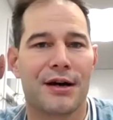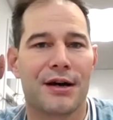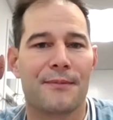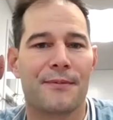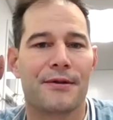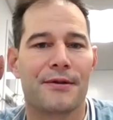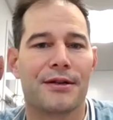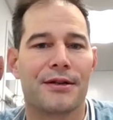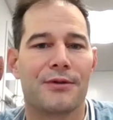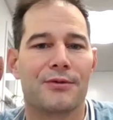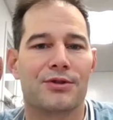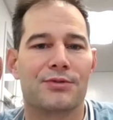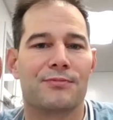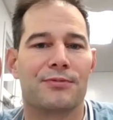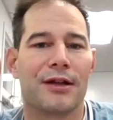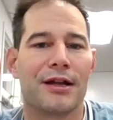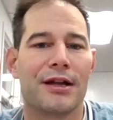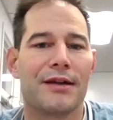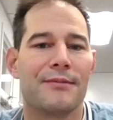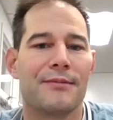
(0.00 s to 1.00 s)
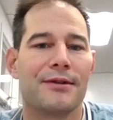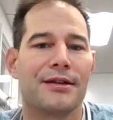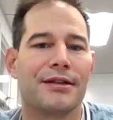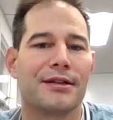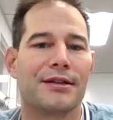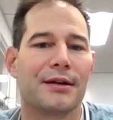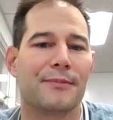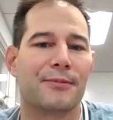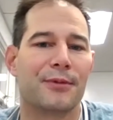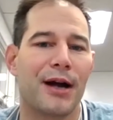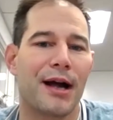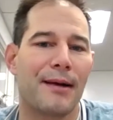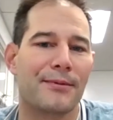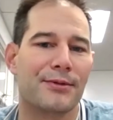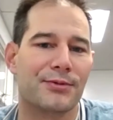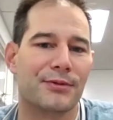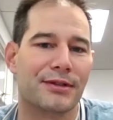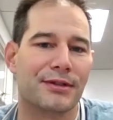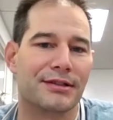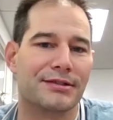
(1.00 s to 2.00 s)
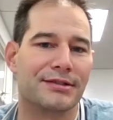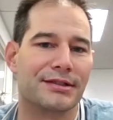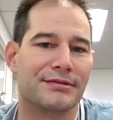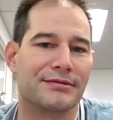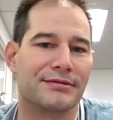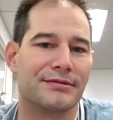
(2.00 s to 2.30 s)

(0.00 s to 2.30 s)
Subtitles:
company was blaming our problems with their